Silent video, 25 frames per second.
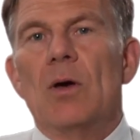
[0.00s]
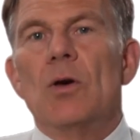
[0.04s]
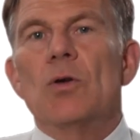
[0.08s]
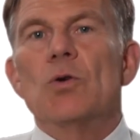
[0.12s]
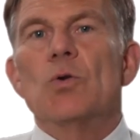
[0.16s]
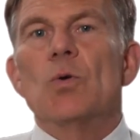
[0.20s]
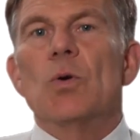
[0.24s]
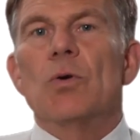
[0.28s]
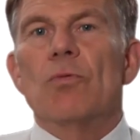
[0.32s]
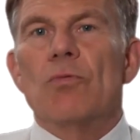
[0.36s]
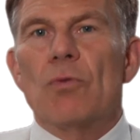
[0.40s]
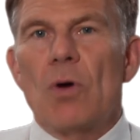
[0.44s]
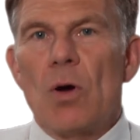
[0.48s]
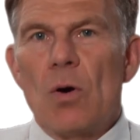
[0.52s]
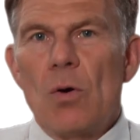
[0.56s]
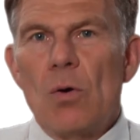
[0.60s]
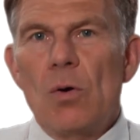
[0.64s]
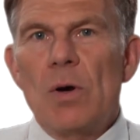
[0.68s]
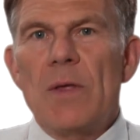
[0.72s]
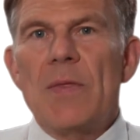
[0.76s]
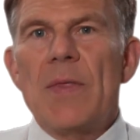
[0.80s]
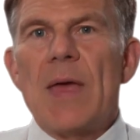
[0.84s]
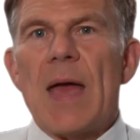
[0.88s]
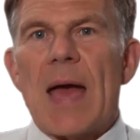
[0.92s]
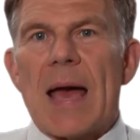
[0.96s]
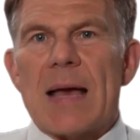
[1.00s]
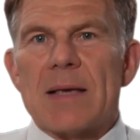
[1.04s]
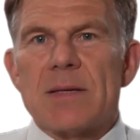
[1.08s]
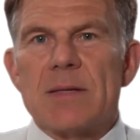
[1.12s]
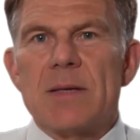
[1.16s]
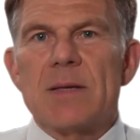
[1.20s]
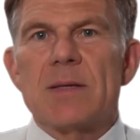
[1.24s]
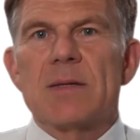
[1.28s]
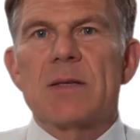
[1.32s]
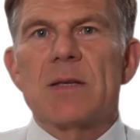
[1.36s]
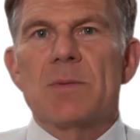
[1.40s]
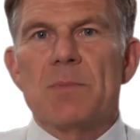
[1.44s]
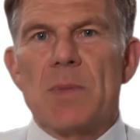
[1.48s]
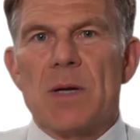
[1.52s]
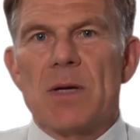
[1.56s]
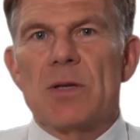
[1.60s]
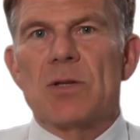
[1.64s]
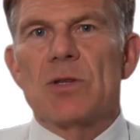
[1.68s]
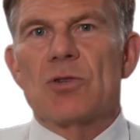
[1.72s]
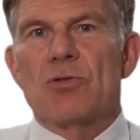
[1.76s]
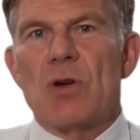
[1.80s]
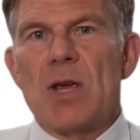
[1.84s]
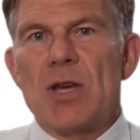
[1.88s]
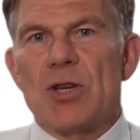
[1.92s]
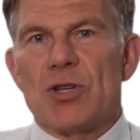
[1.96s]
to a role in the assets
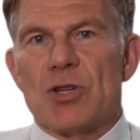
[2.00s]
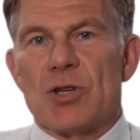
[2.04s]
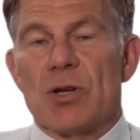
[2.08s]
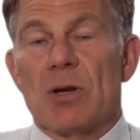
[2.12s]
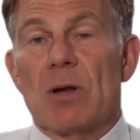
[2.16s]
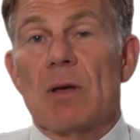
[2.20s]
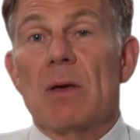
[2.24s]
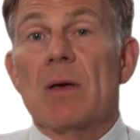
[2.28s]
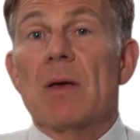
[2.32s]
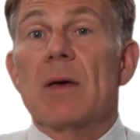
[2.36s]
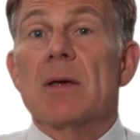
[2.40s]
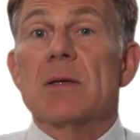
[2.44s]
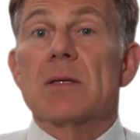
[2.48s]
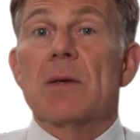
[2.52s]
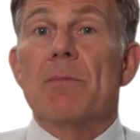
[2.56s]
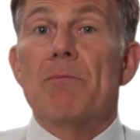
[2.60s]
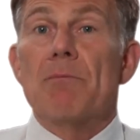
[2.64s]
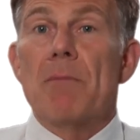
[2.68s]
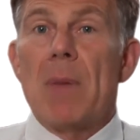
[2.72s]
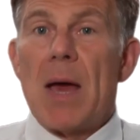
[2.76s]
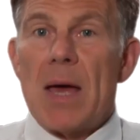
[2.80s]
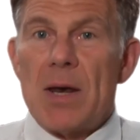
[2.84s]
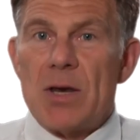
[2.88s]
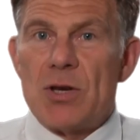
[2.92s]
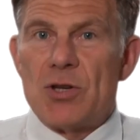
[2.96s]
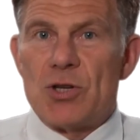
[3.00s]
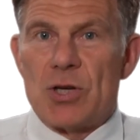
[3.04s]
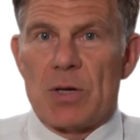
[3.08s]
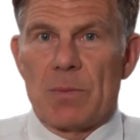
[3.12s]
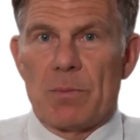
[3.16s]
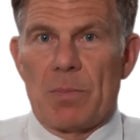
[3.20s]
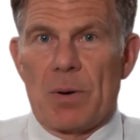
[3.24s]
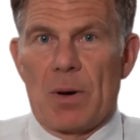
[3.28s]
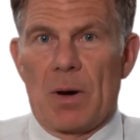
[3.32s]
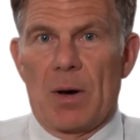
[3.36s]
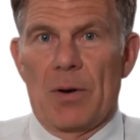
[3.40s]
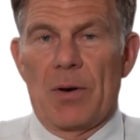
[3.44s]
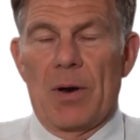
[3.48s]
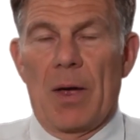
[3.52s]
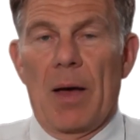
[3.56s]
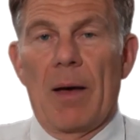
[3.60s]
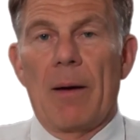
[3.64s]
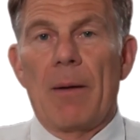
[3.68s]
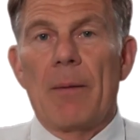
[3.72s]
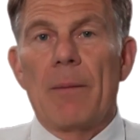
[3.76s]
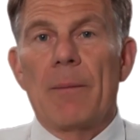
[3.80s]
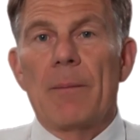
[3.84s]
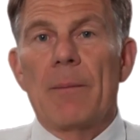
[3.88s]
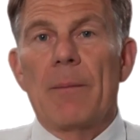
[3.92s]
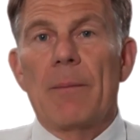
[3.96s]
administration as a managing partner.
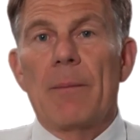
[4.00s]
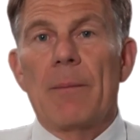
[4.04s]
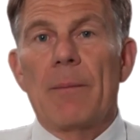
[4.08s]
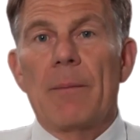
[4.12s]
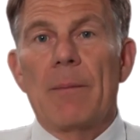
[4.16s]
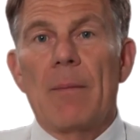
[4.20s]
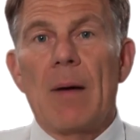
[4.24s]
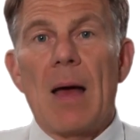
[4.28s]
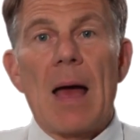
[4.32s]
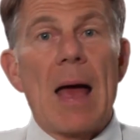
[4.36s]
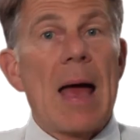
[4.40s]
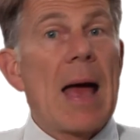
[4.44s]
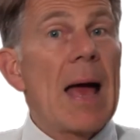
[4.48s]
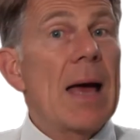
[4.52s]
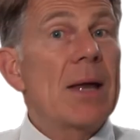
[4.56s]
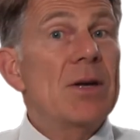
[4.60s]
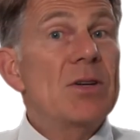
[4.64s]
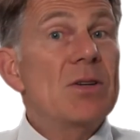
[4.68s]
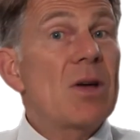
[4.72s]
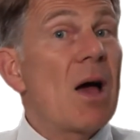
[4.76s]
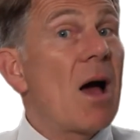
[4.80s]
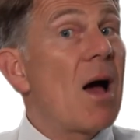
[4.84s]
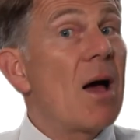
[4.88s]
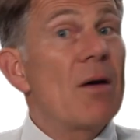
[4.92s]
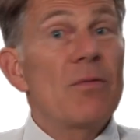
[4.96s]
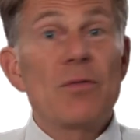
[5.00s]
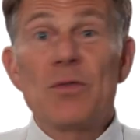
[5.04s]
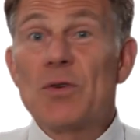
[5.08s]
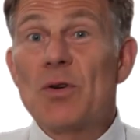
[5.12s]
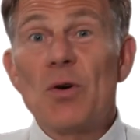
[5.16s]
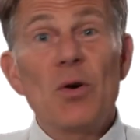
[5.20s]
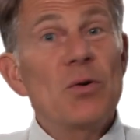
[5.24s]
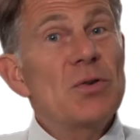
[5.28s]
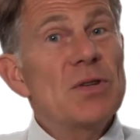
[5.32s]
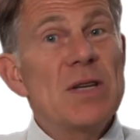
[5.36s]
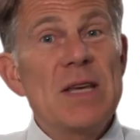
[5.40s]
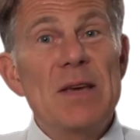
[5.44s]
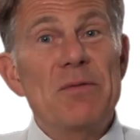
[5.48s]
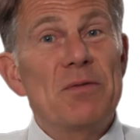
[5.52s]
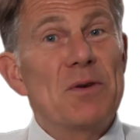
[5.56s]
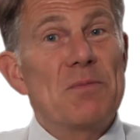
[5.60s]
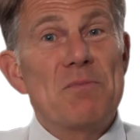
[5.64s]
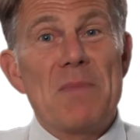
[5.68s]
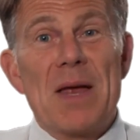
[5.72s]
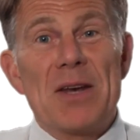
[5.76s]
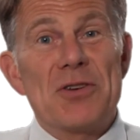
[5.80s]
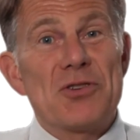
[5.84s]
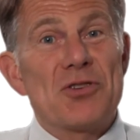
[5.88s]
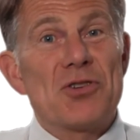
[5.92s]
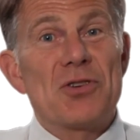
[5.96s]
And I've not even
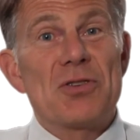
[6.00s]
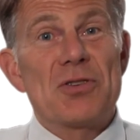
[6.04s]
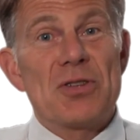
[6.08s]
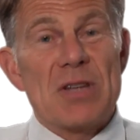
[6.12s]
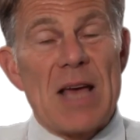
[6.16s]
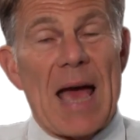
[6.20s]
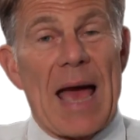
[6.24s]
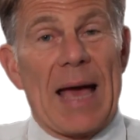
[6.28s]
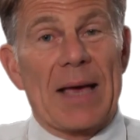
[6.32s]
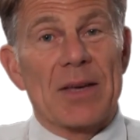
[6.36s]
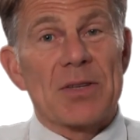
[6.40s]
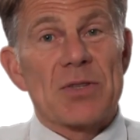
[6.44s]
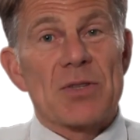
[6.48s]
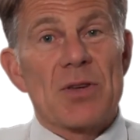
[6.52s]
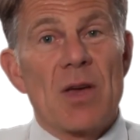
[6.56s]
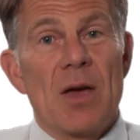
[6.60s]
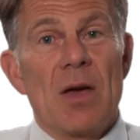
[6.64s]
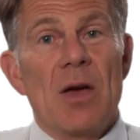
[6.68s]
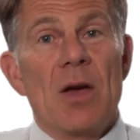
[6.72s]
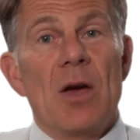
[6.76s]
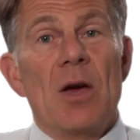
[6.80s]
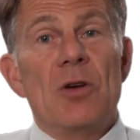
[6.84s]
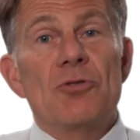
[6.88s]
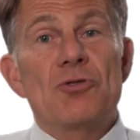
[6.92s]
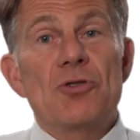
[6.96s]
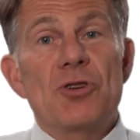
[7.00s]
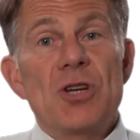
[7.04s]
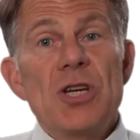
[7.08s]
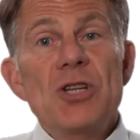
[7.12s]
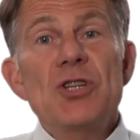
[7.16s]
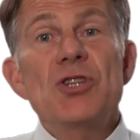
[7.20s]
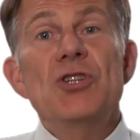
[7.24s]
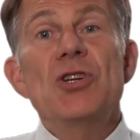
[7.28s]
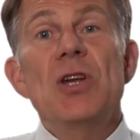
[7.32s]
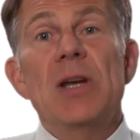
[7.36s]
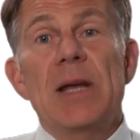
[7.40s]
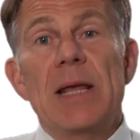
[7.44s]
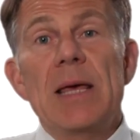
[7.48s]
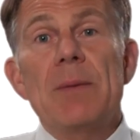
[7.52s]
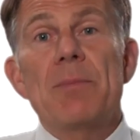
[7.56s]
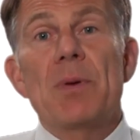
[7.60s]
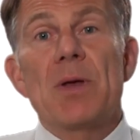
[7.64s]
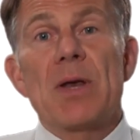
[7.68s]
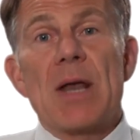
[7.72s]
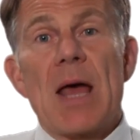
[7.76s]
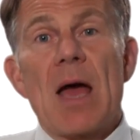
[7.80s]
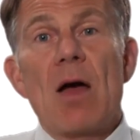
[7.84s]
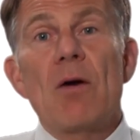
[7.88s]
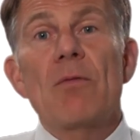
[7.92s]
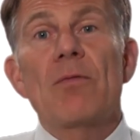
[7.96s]
mentioned tax. Traditionally,
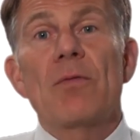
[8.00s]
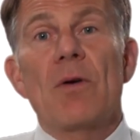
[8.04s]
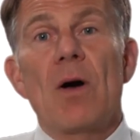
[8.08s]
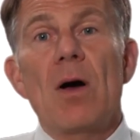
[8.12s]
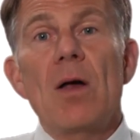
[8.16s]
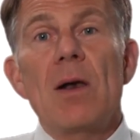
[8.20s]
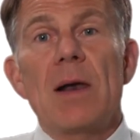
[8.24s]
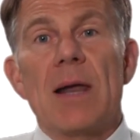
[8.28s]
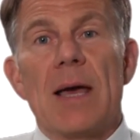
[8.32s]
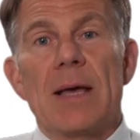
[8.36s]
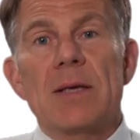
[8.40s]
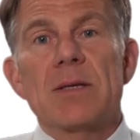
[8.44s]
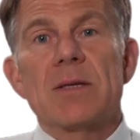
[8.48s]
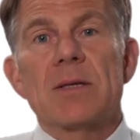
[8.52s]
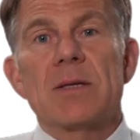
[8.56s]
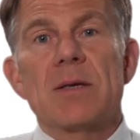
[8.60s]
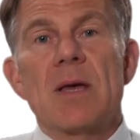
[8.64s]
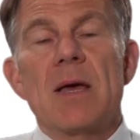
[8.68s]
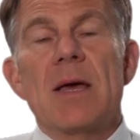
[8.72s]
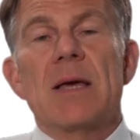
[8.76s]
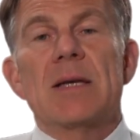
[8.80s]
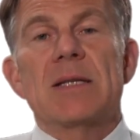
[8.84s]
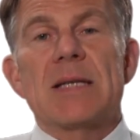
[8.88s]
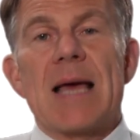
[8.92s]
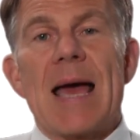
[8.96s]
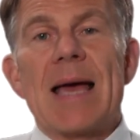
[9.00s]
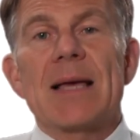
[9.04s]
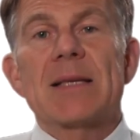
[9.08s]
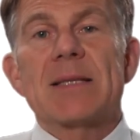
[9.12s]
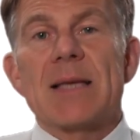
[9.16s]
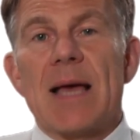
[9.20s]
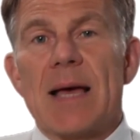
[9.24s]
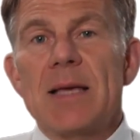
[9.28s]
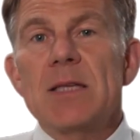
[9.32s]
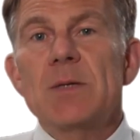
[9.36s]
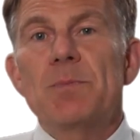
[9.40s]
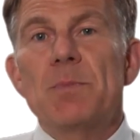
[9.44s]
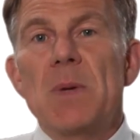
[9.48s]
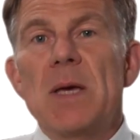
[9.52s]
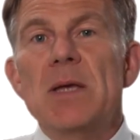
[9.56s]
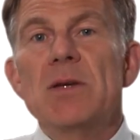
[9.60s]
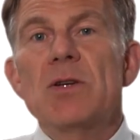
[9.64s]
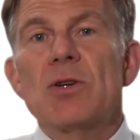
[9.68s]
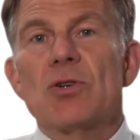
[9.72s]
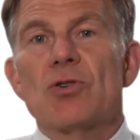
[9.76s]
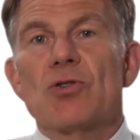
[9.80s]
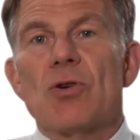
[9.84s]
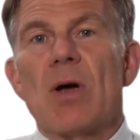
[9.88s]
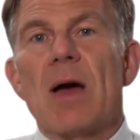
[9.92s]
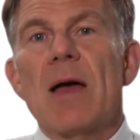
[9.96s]
but now far less, tax has been
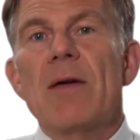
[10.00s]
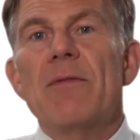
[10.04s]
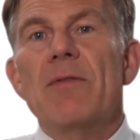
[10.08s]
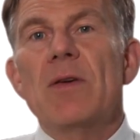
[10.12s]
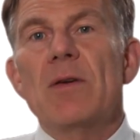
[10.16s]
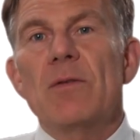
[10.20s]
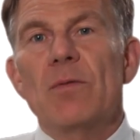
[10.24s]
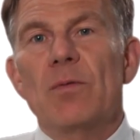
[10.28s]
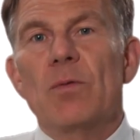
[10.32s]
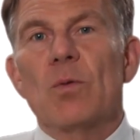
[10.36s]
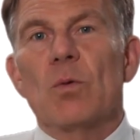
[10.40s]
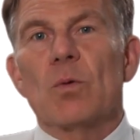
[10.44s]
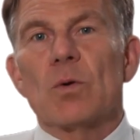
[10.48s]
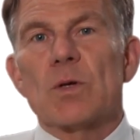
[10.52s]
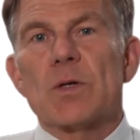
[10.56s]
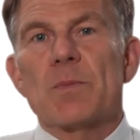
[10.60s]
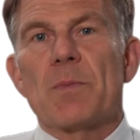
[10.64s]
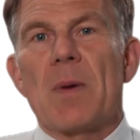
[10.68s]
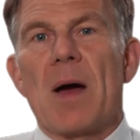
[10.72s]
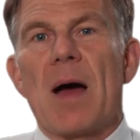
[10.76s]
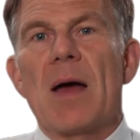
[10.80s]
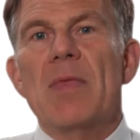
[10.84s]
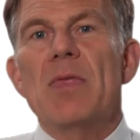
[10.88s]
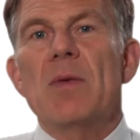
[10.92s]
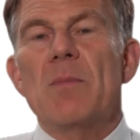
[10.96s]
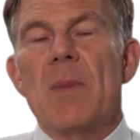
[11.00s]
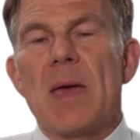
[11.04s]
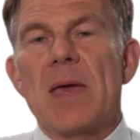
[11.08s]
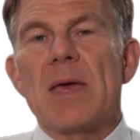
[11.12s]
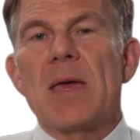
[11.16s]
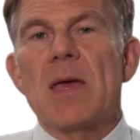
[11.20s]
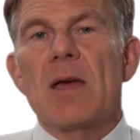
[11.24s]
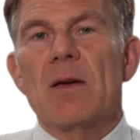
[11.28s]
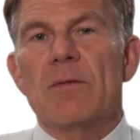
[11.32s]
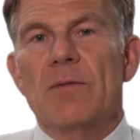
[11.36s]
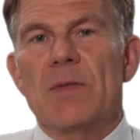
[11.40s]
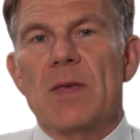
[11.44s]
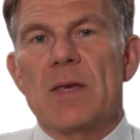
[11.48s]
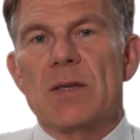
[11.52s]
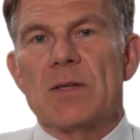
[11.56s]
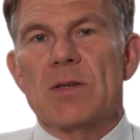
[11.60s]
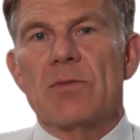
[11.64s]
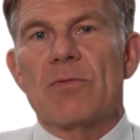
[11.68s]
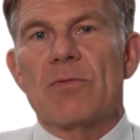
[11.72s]
a driving force behind the making of these